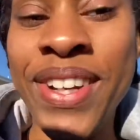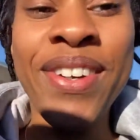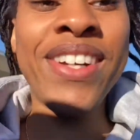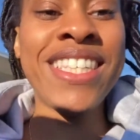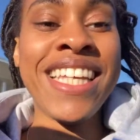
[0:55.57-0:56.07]

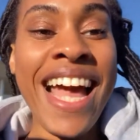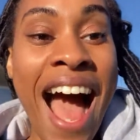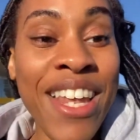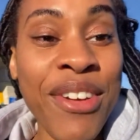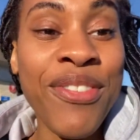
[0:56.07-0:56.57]
going to
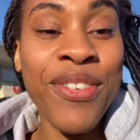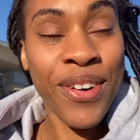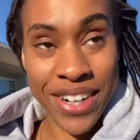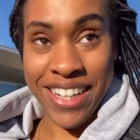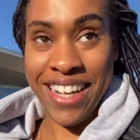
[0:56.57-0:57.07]

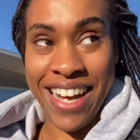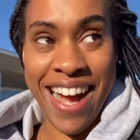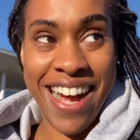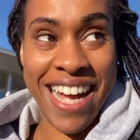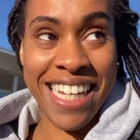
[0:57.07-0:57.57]
California,
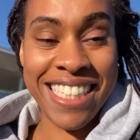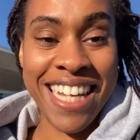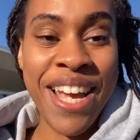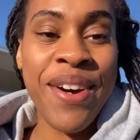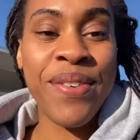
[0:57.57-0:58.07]
guys.
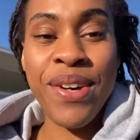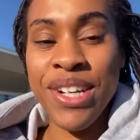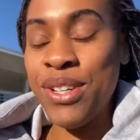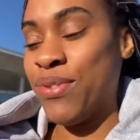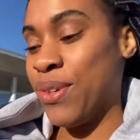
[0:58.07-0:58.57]
We're
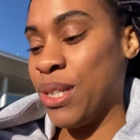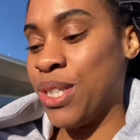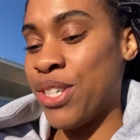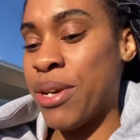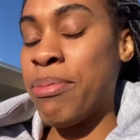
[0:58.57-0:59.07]
on a road
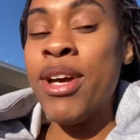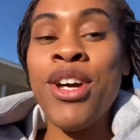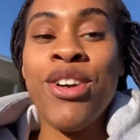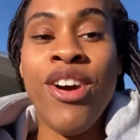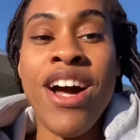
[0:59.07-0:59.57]
trip,
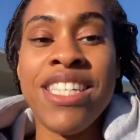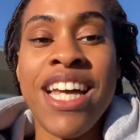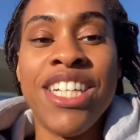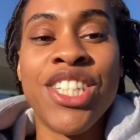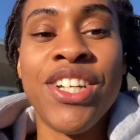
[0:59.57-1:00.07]
cross
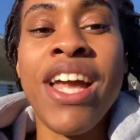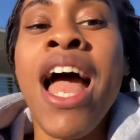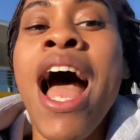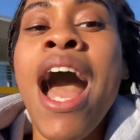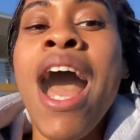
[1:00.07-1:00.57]
country.
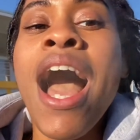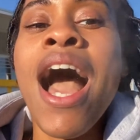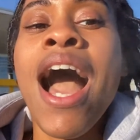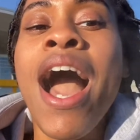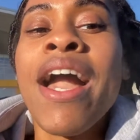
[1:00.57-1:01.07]

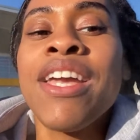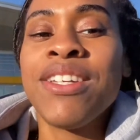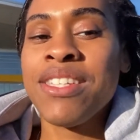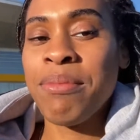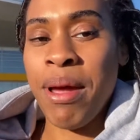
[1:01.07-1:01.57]
Can you
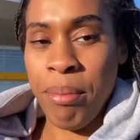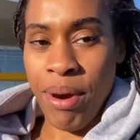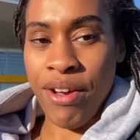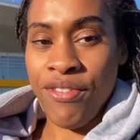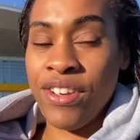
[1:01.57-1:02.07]
see my
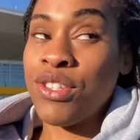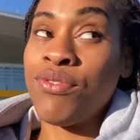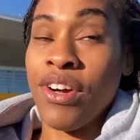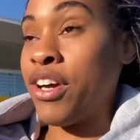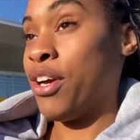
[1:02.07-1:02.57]
breath? It's
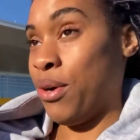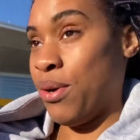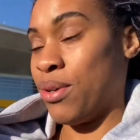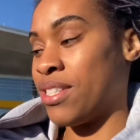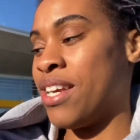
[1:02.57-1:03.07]
very
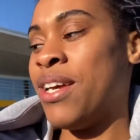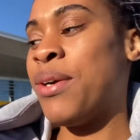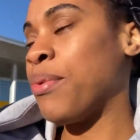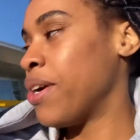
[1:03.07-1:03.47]
cold. We're